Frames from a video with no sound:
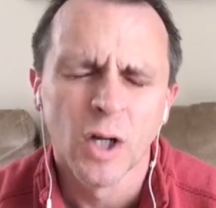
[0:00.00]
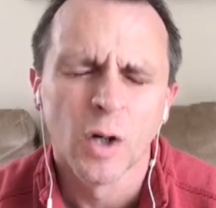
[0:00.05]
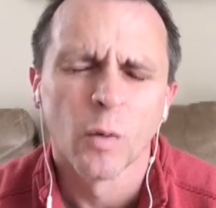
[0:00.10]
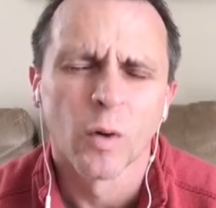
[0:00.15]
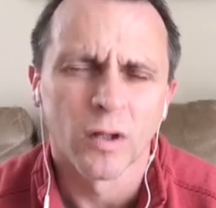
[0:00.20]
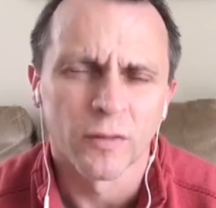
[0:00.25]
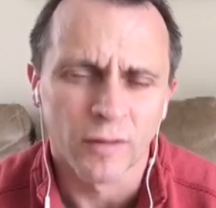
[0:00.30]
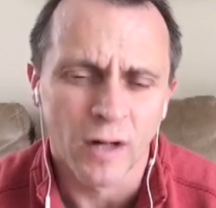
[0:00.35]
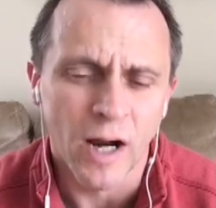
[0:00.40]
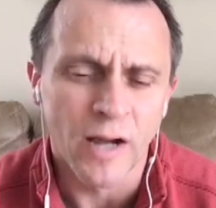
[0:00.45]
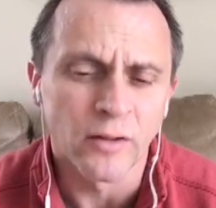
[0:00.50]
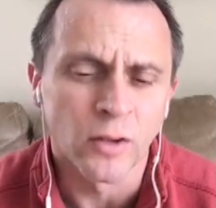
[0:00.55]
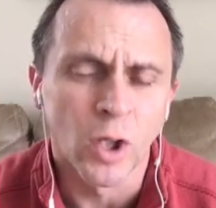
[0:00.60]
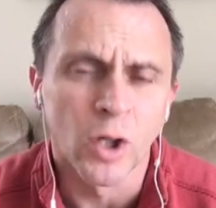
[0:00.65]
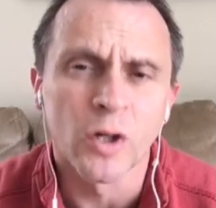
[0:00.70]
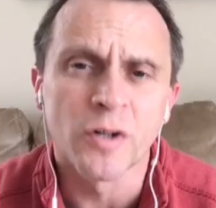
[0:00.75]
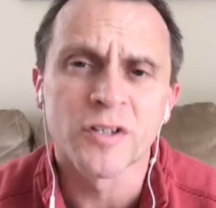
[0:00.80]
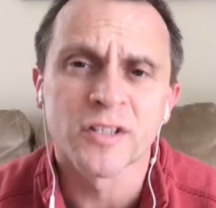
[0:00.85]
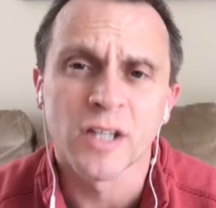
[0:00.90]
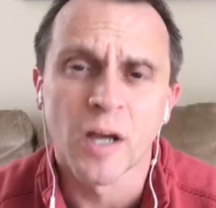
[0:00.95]
Whenever I
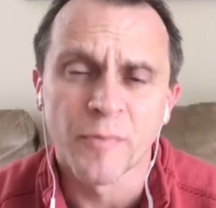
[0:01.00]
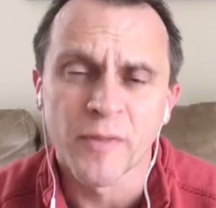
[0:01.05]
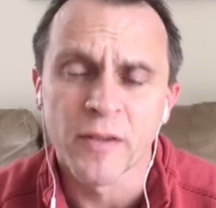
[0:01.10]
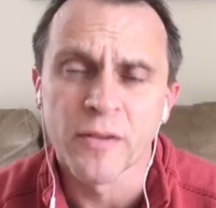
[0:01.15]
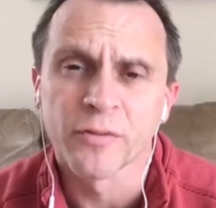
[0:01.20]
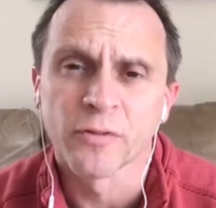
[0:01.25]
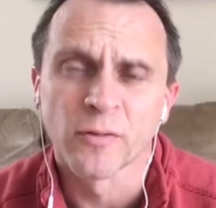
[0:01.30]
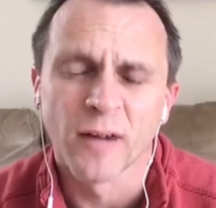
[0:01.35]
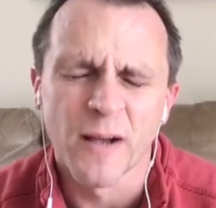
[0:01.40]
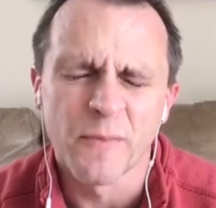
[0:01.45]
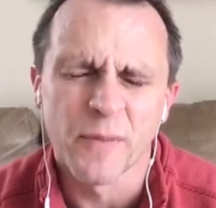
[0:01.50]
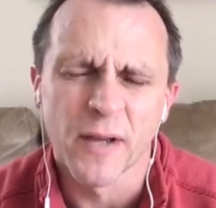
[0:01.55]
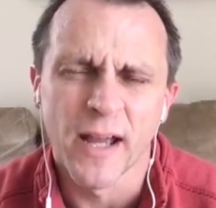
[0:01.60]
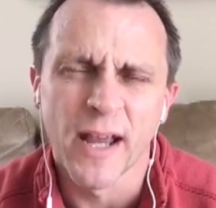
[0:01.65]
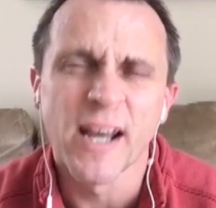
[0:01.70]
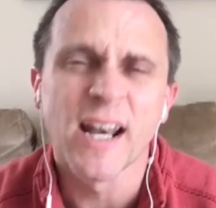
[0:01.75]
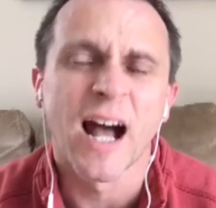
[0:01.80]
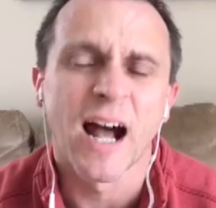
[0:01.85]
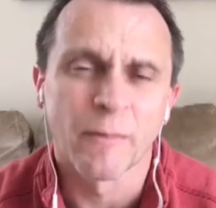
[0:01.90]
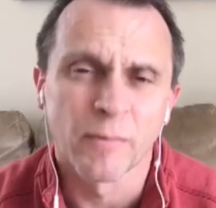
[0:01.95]
learn something through my
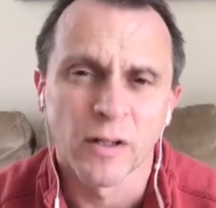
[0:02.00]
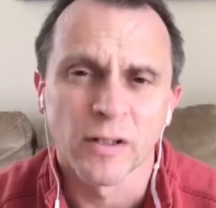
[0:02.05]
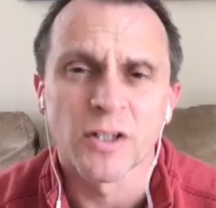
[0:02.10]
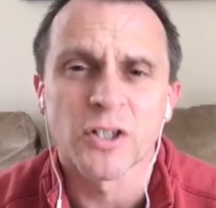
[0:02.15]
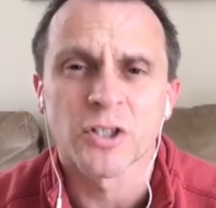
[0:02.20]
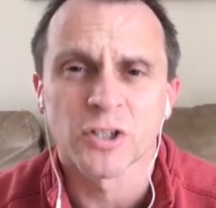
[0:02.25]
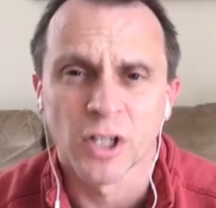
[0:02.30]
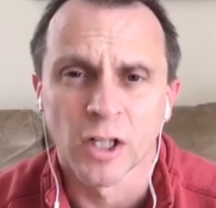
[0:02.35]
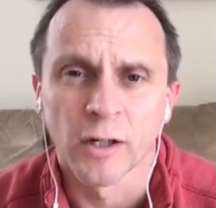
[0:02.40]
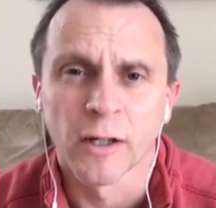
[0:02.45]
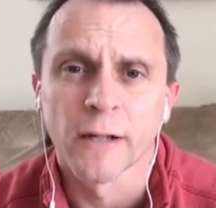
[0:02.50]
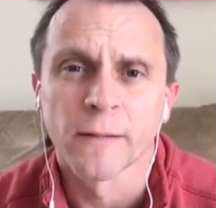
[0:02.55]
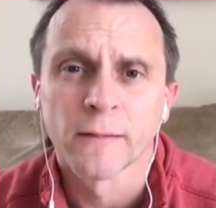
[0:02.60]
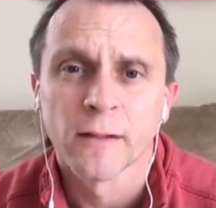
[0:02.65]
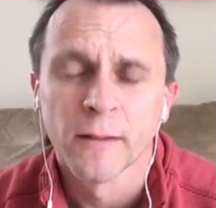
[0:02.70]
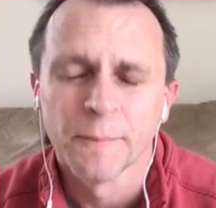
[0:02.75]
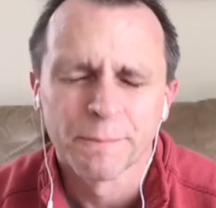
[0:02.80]
pain, I'm going to share it.